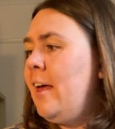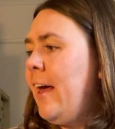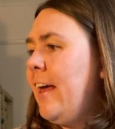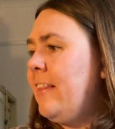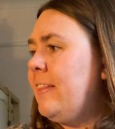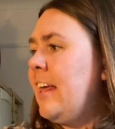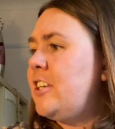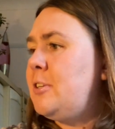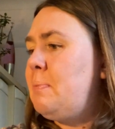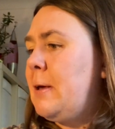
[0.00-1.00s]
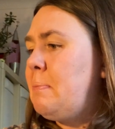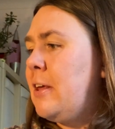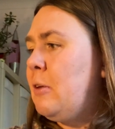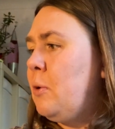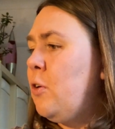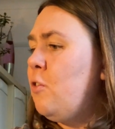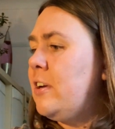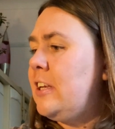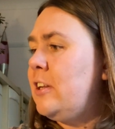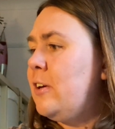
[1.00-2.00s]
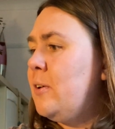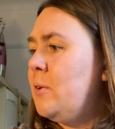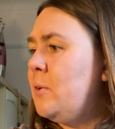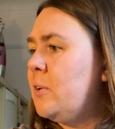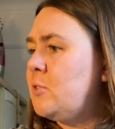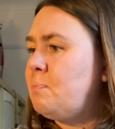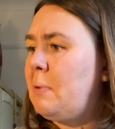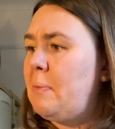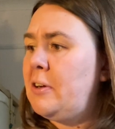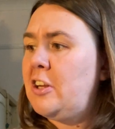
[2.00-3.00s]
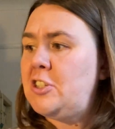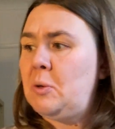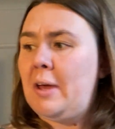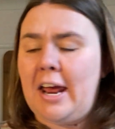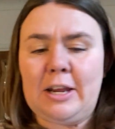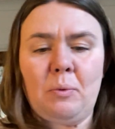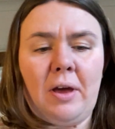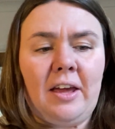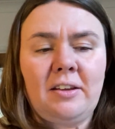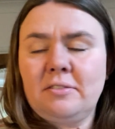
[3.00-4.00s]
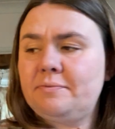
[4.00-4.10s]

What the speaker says: And that should be a bit that we already know, but I'm going to do it anyway.